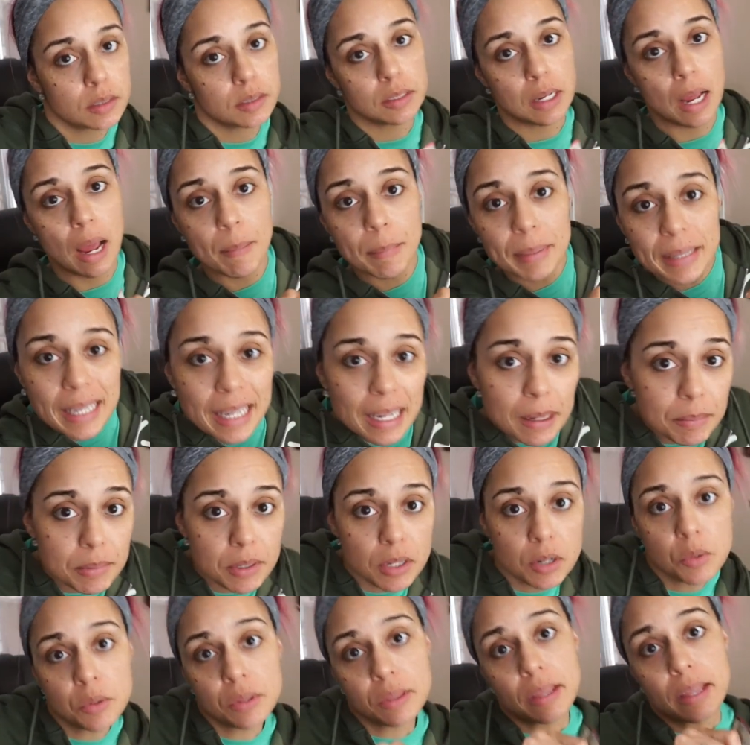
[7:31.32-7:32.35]
I'm gonna keep
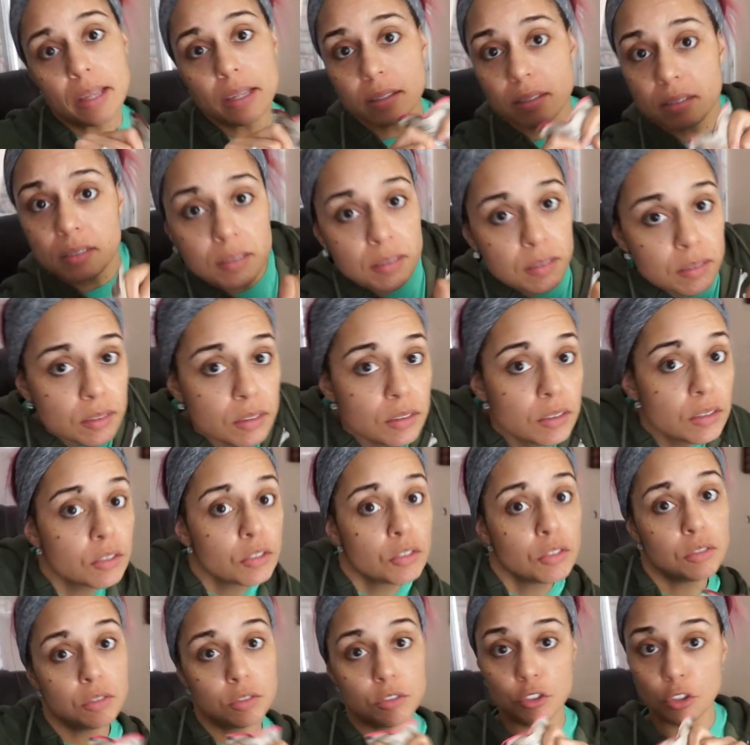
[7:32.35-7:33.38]
doing this,
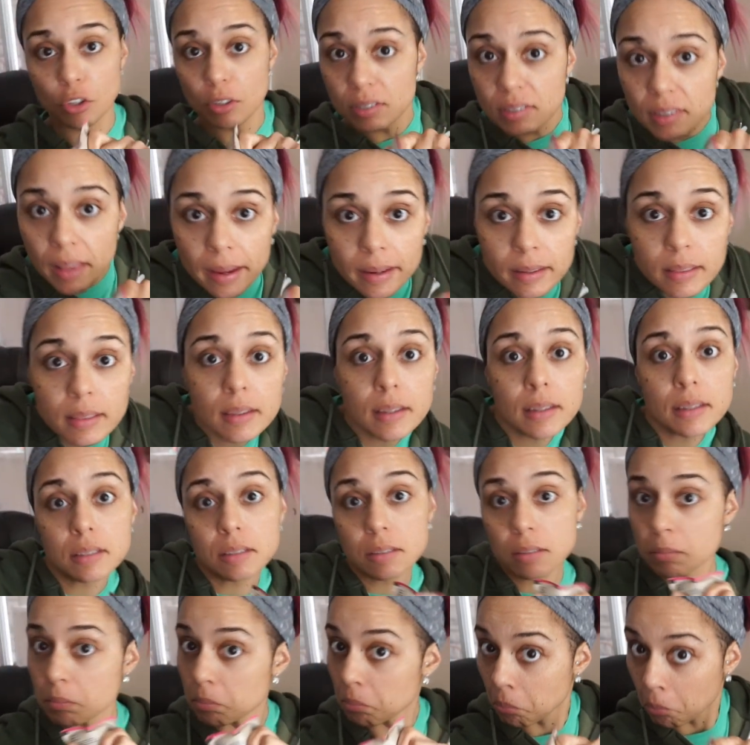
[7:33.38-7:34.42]
just like this,